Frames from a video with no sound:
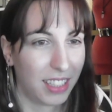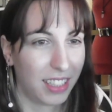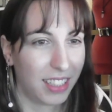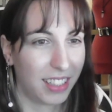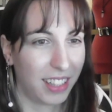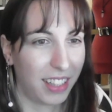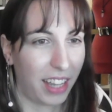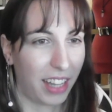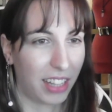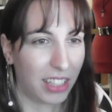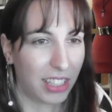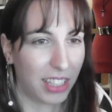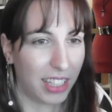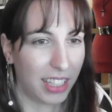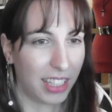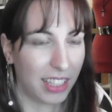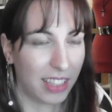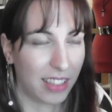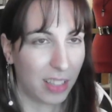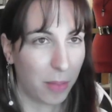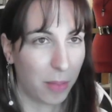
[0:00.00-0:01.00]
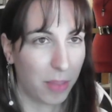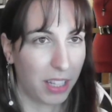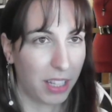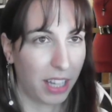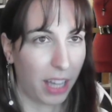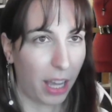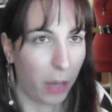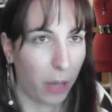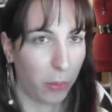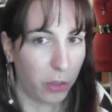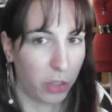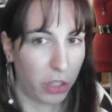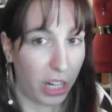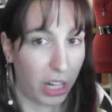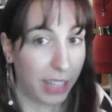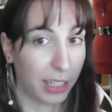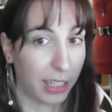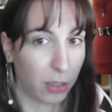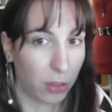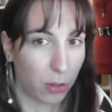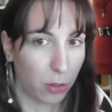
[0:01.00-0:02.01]
Actually, it's something I wish I
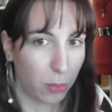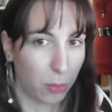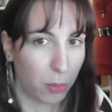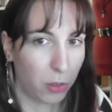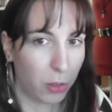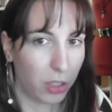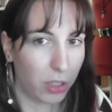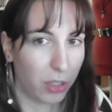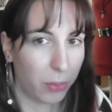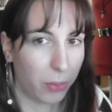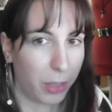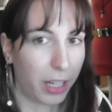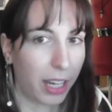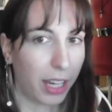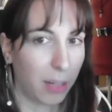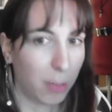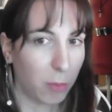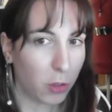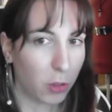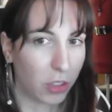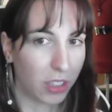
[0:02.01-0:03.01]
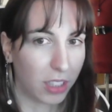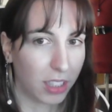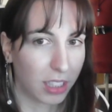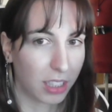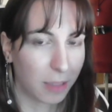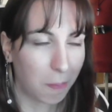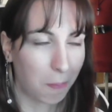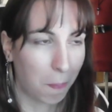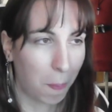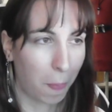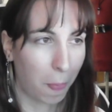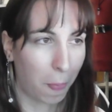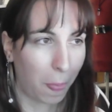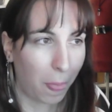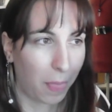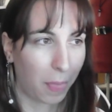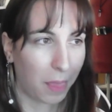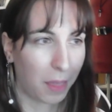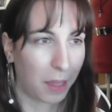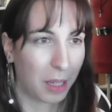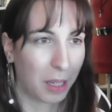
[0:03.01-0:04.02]
could do more when I'm drawing.
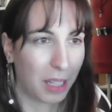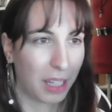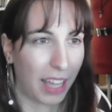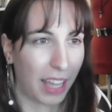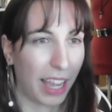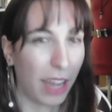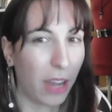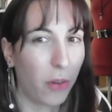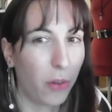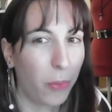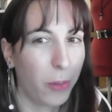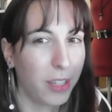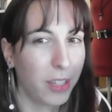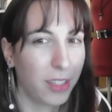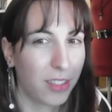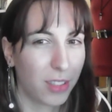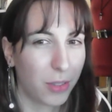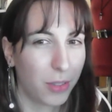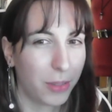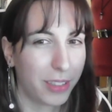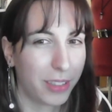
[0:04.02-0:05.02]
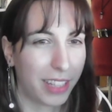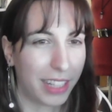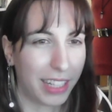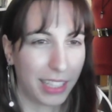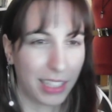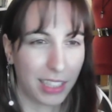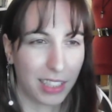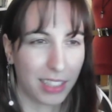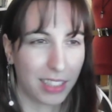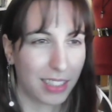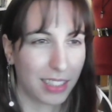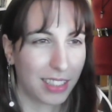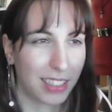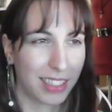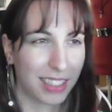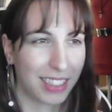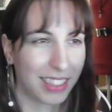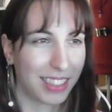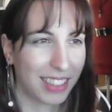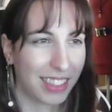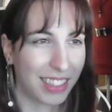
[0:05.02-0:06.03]
I always use like
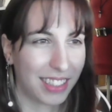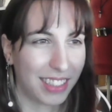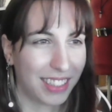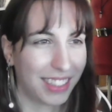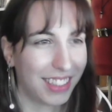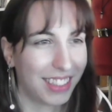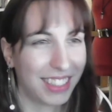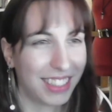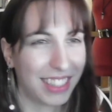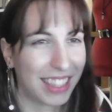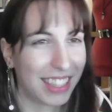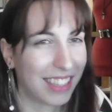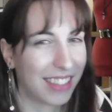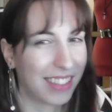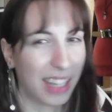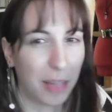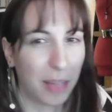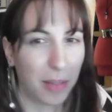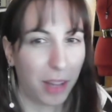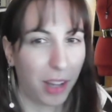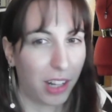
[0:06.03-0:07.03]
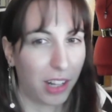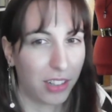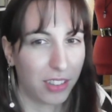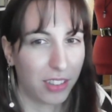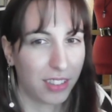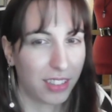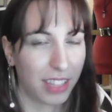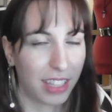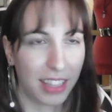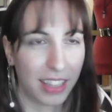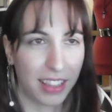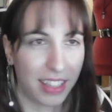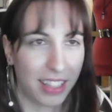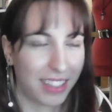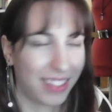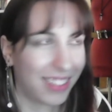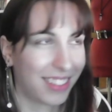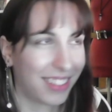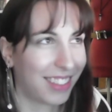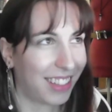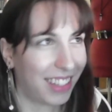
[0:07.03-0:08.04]
the same colors, and
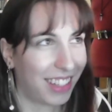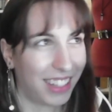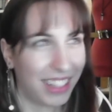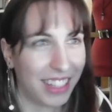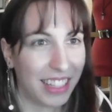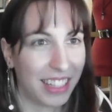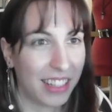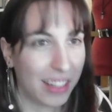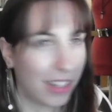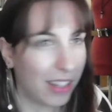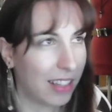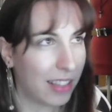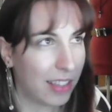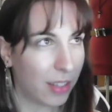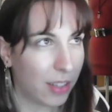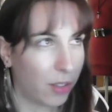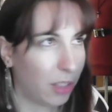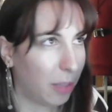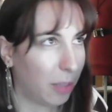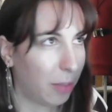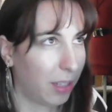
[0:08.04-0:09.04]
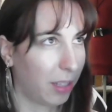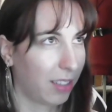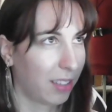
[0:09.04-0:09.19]
it's annoying me.